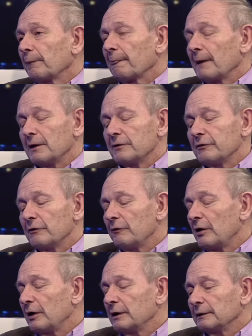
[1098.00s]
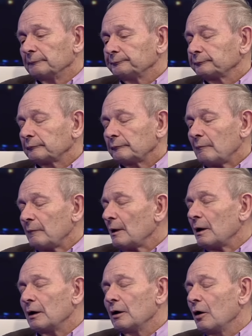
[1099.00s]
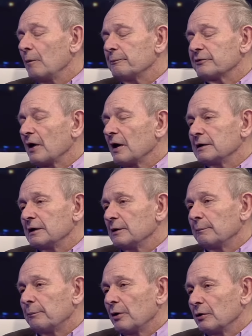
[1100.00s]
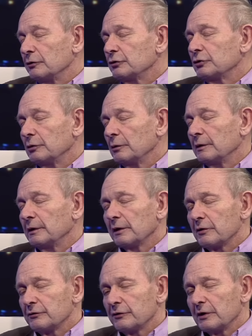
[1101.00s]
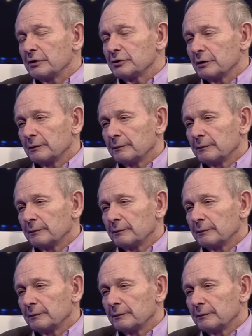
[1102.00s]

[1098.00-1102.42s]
It's a very lopsided approach to a negotiation.